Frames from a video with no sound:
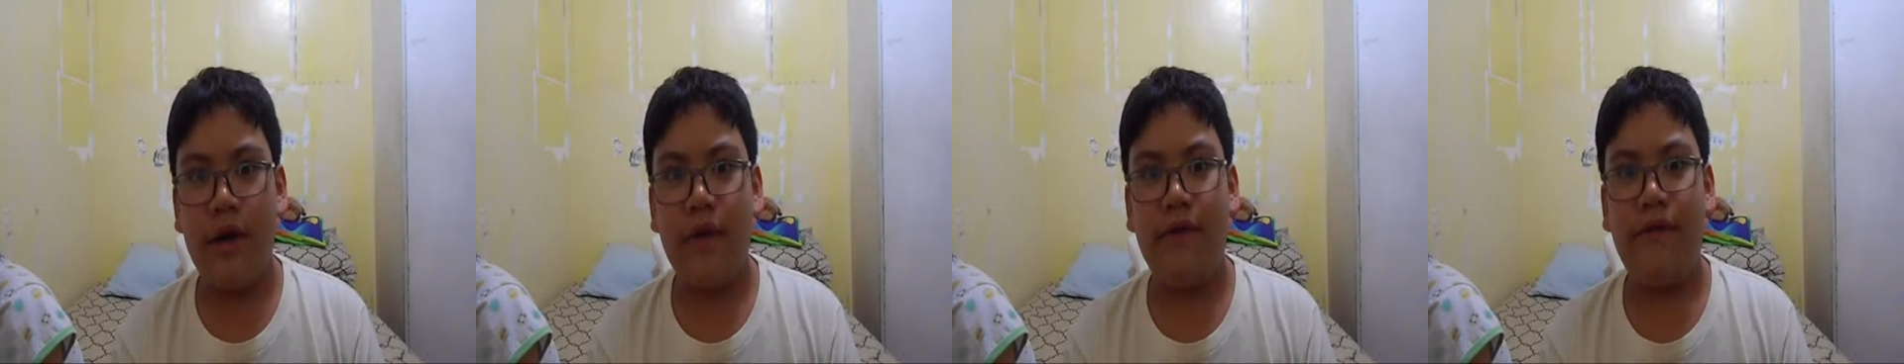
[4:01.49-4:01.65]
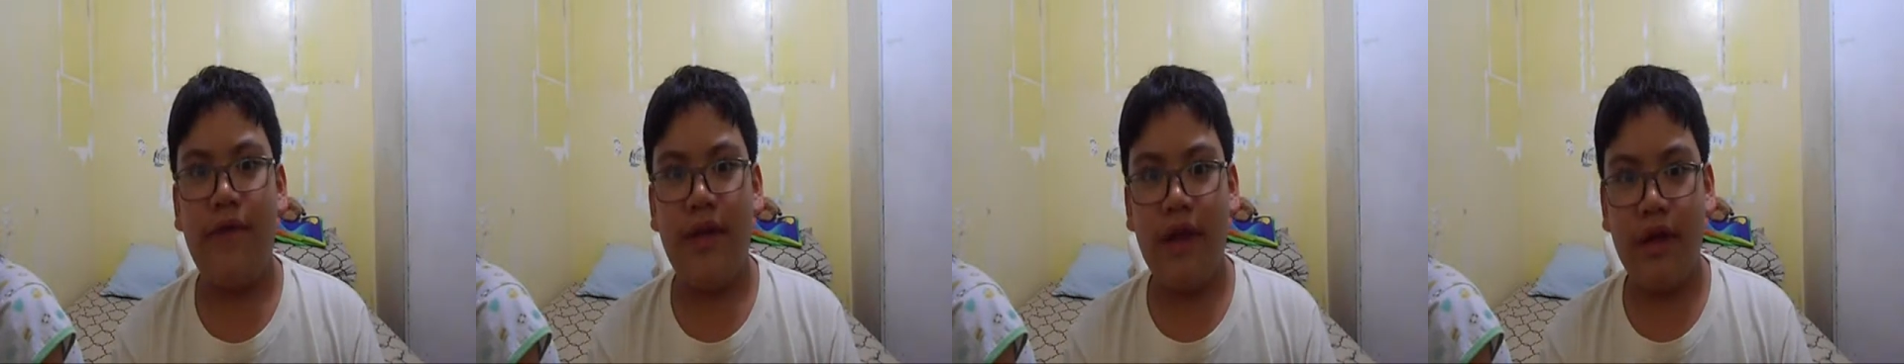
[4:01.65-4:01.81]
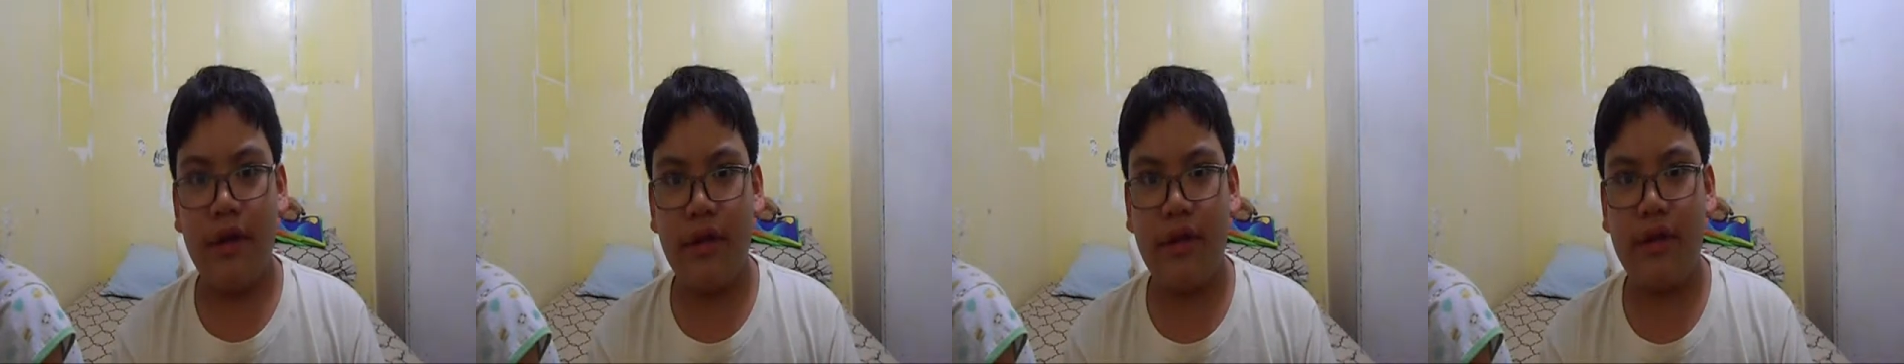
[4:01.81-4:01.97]

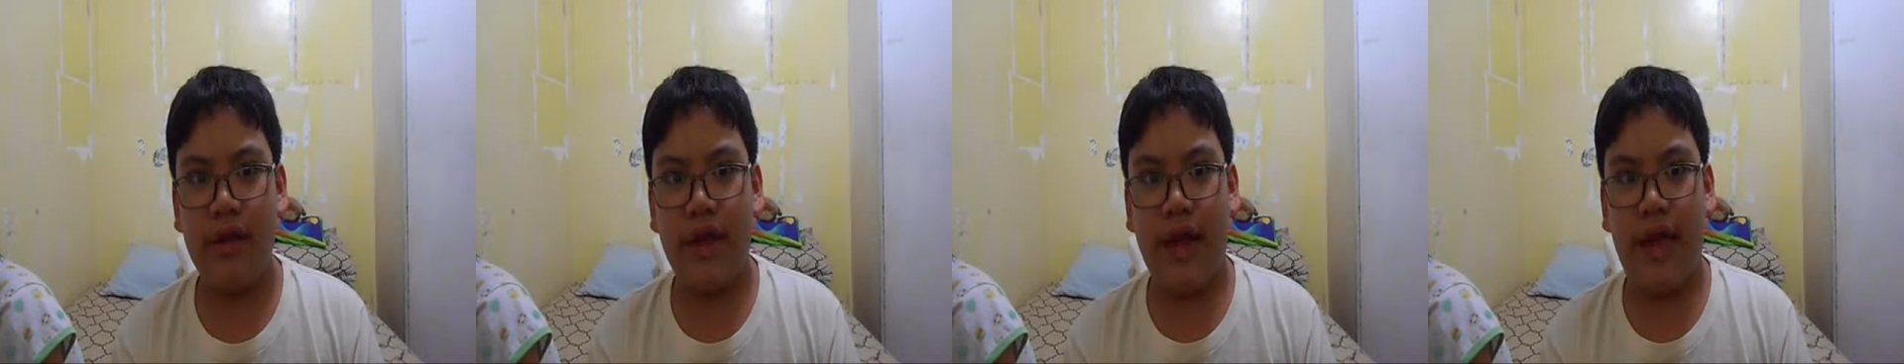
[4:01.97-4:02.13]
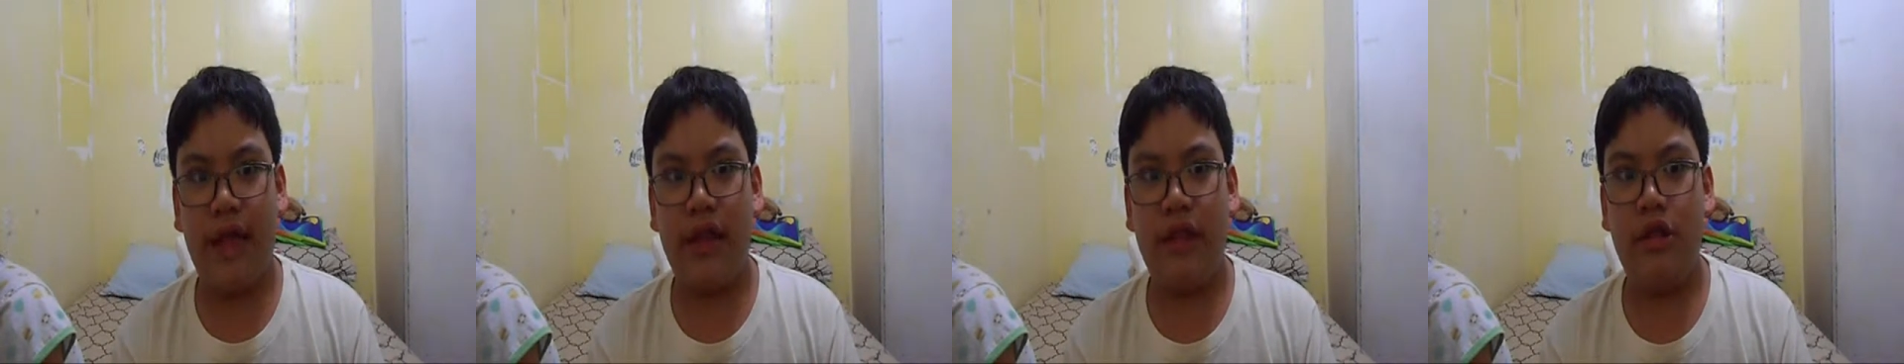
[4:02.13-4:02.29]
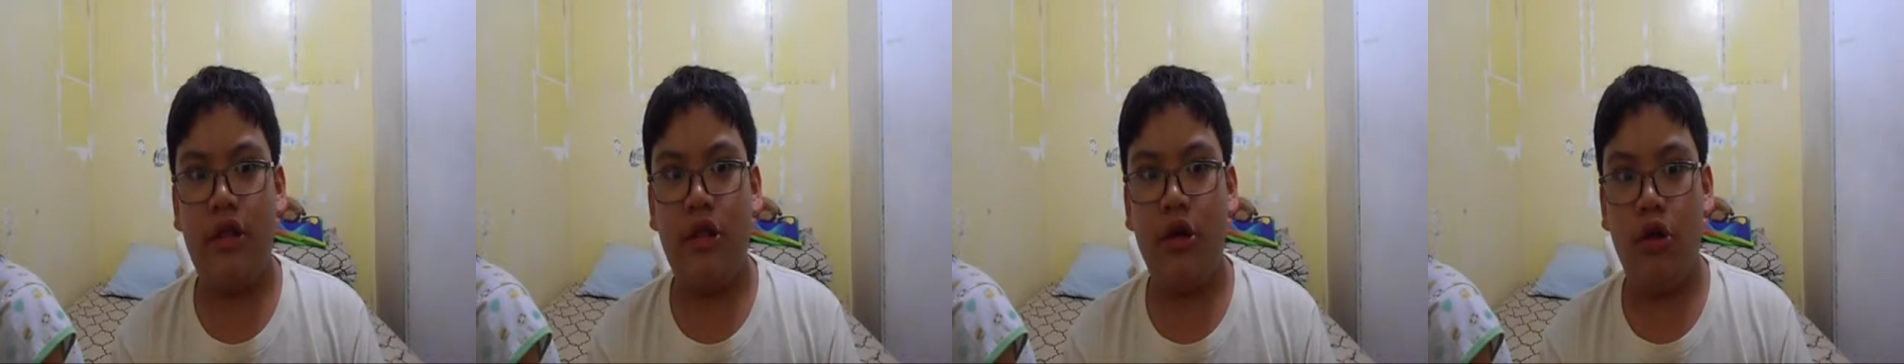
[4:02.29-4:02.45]
feels
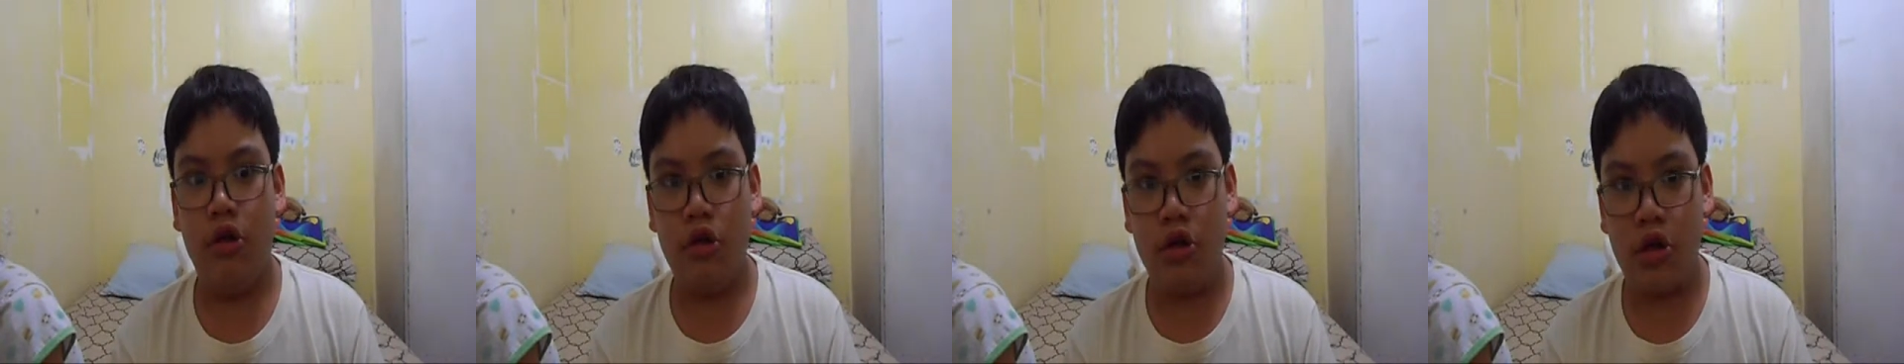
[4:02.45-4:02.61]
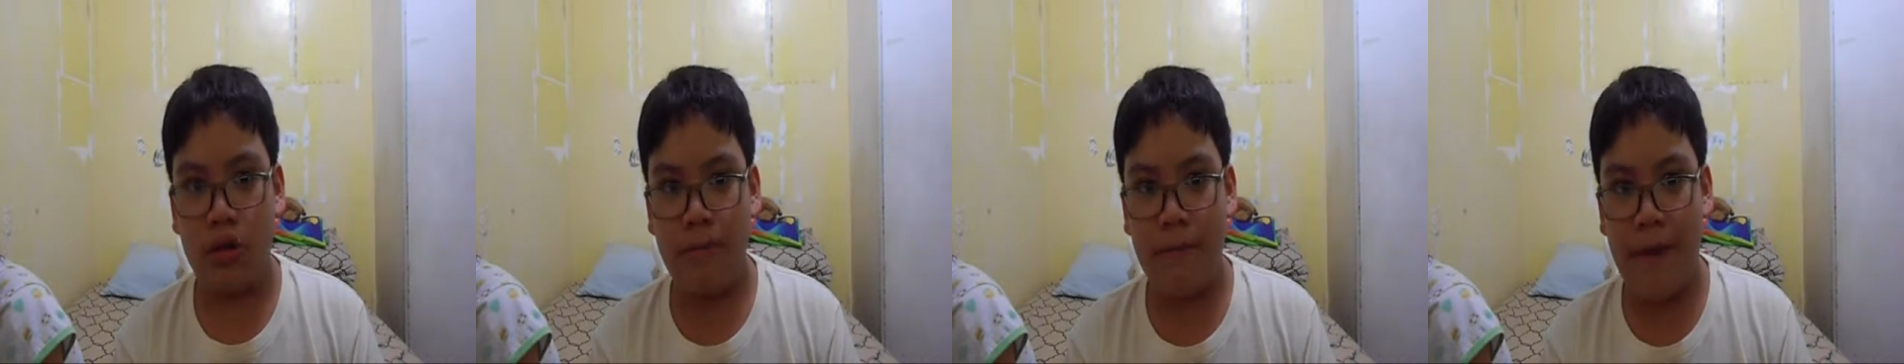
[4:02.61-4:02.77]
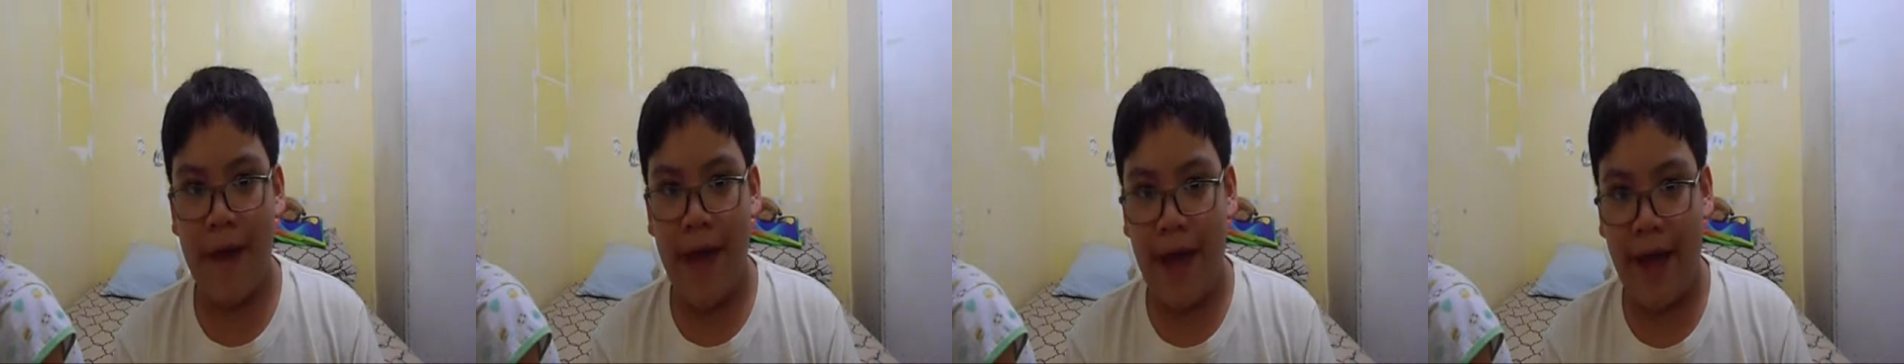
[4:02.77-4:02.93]
like a
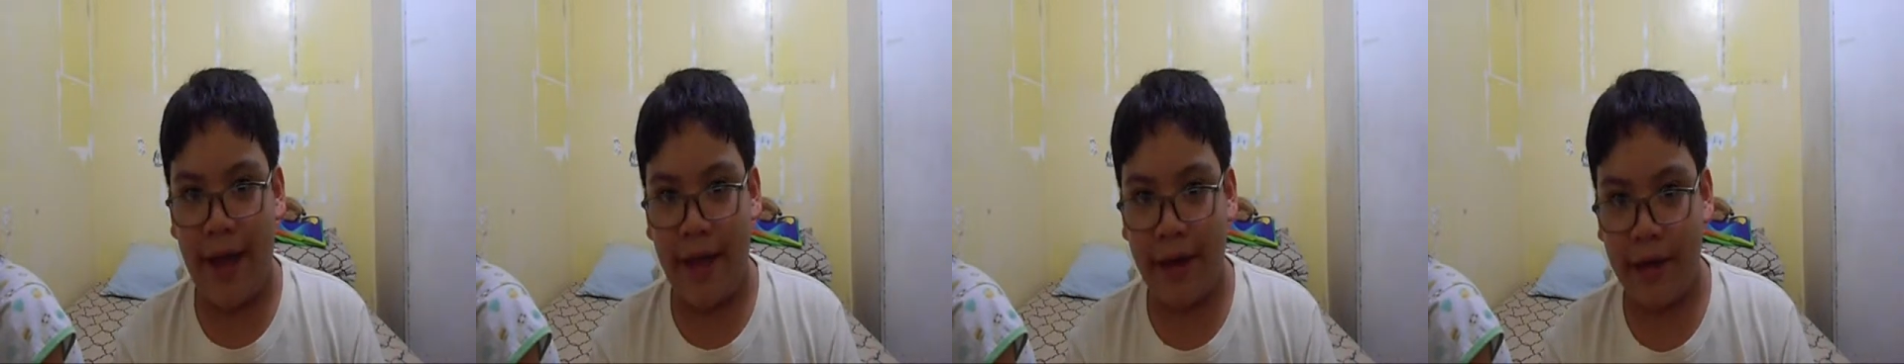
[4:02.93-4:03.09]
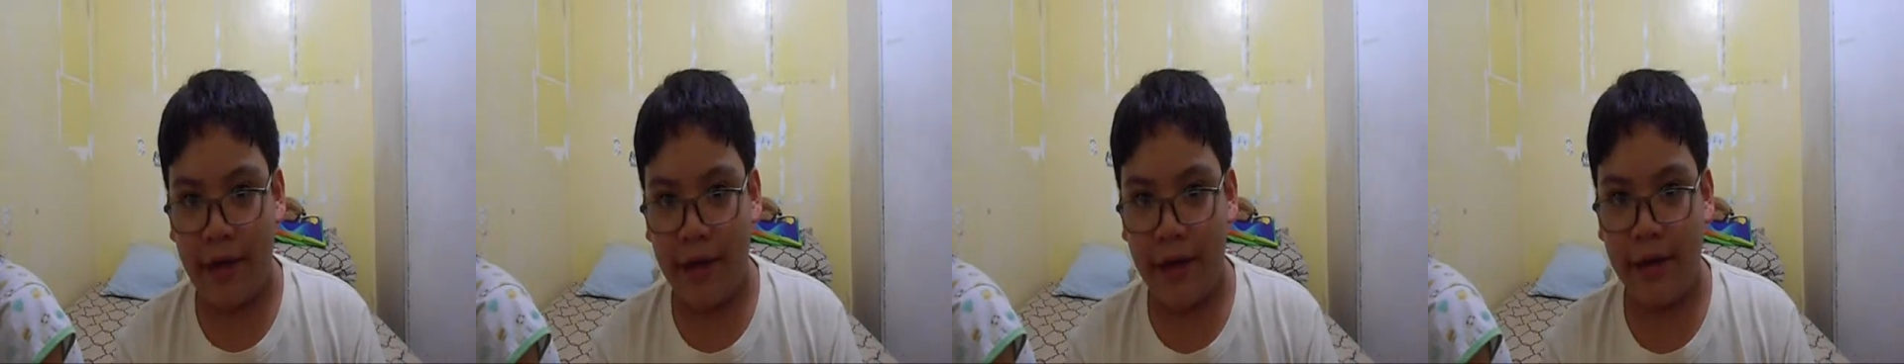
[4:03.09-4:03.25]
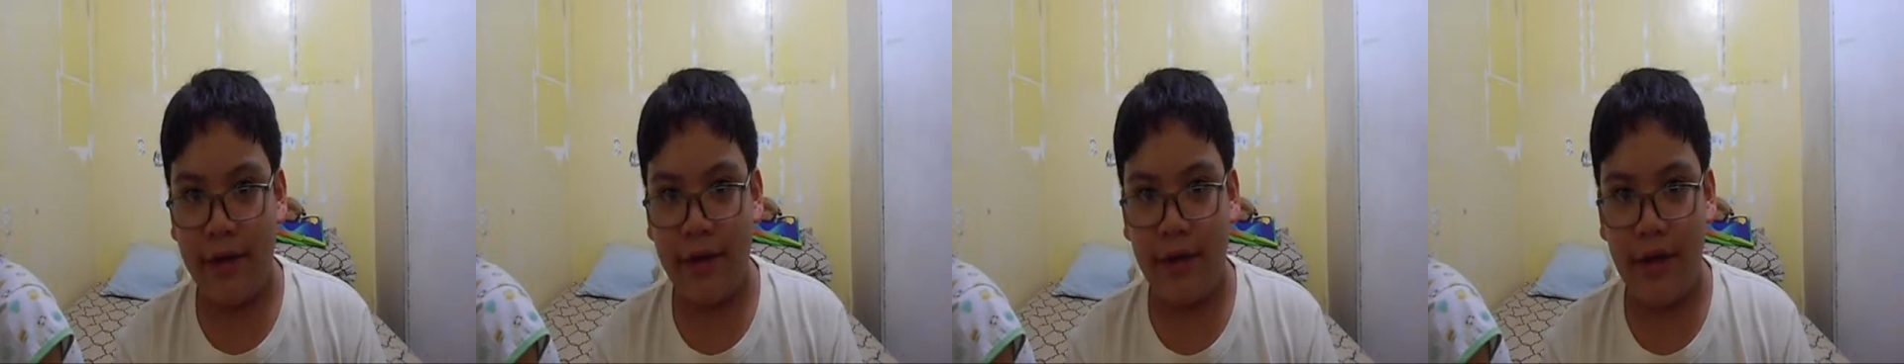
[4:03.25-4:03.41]
douchebag.